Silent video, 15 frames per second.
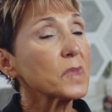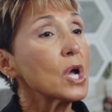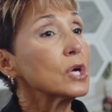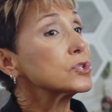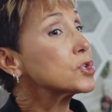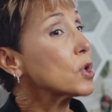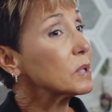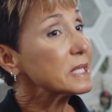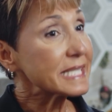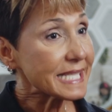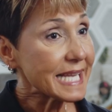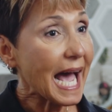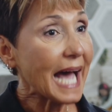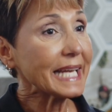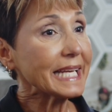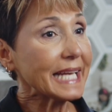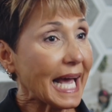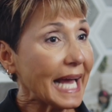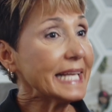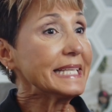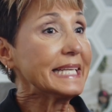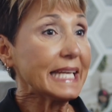So it's not an
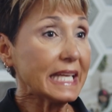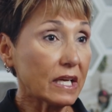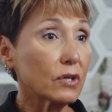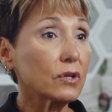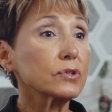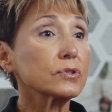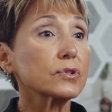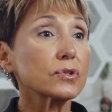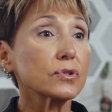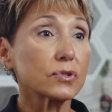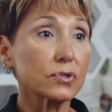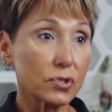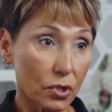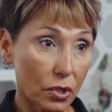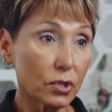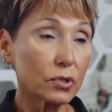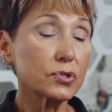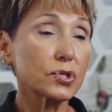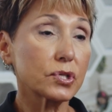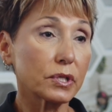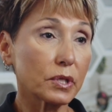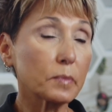ideal
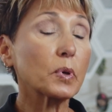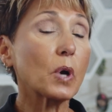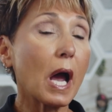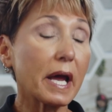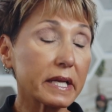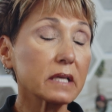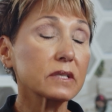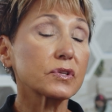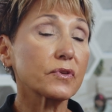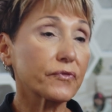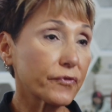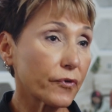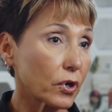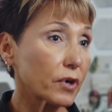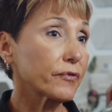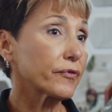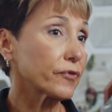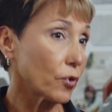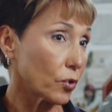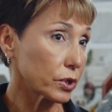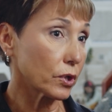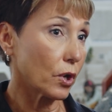solution or product for a
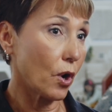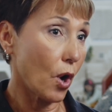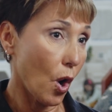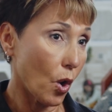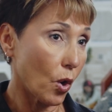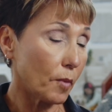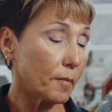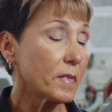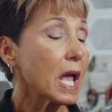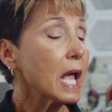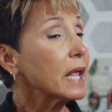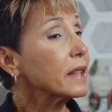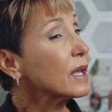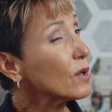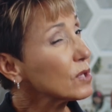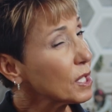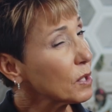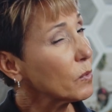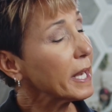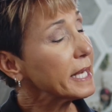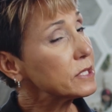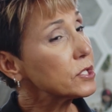Florida home. The only
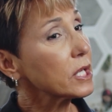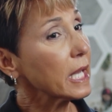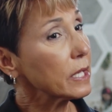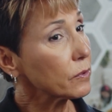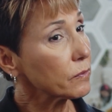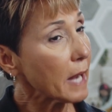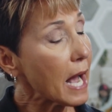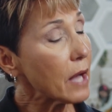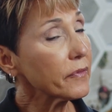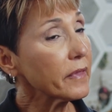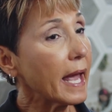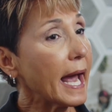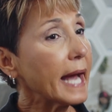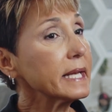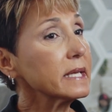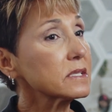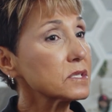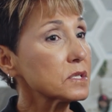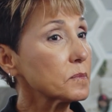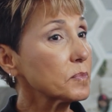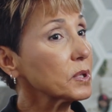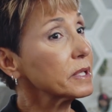way to get around that is
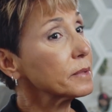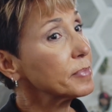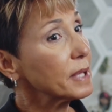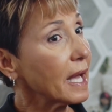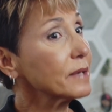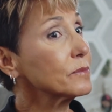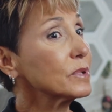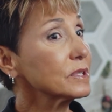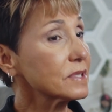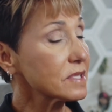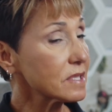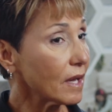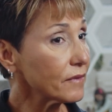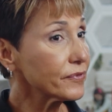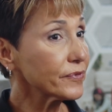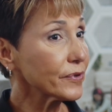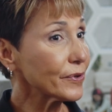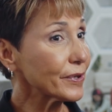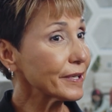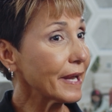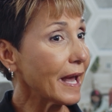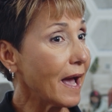to put a plywood
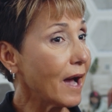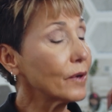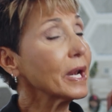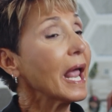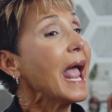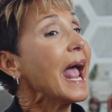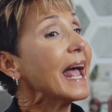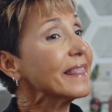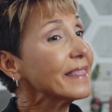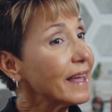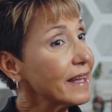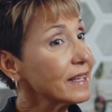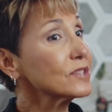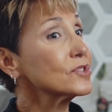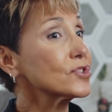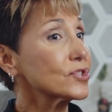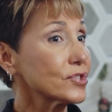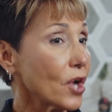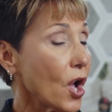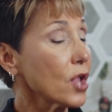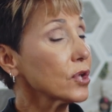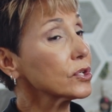subfloor down and then
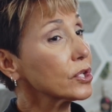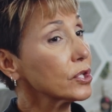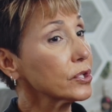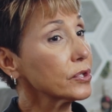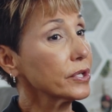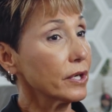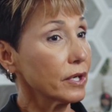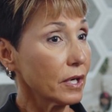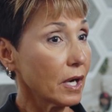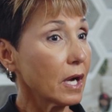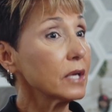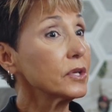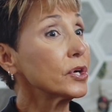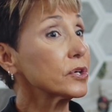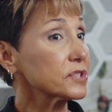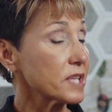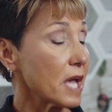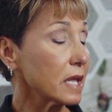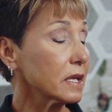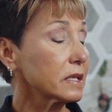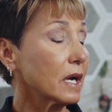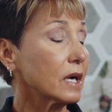install or glue your
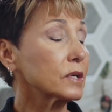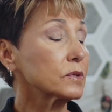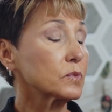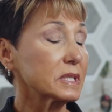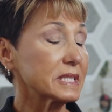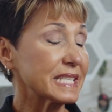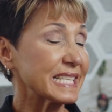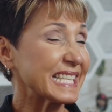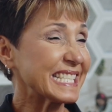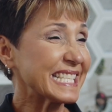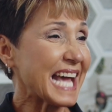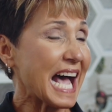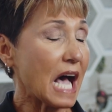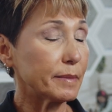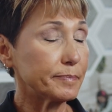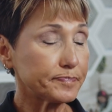solid hardwood to the top.